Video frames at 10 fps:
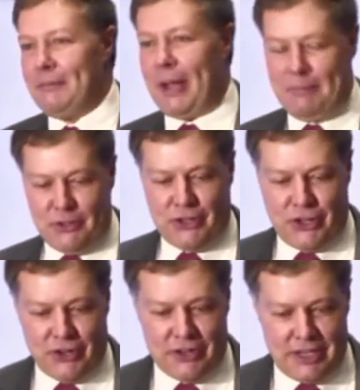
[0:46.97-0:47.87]
payment
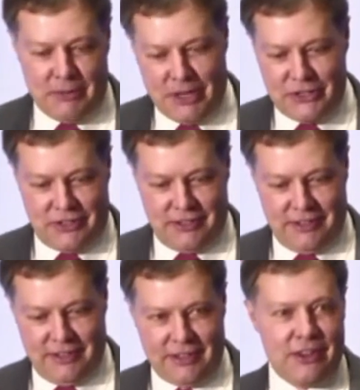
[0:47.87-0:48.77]
security, which
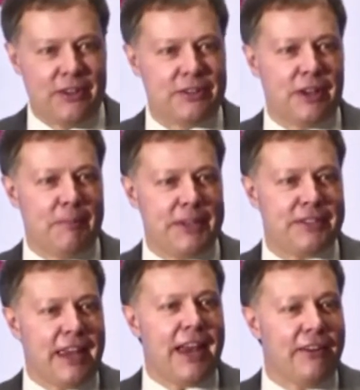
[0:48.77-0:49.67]
can also be
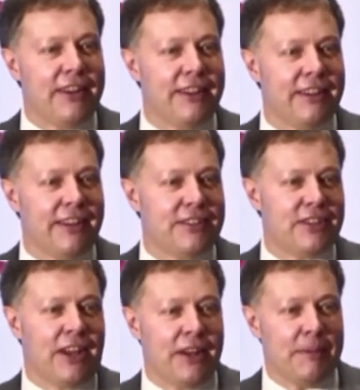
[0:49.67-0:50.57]
scary at
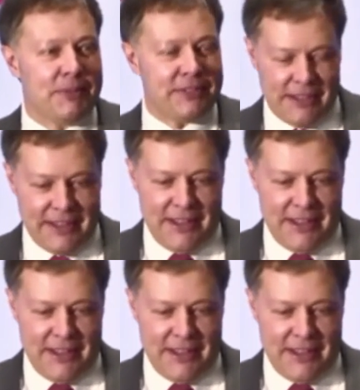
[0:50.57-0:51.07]
times.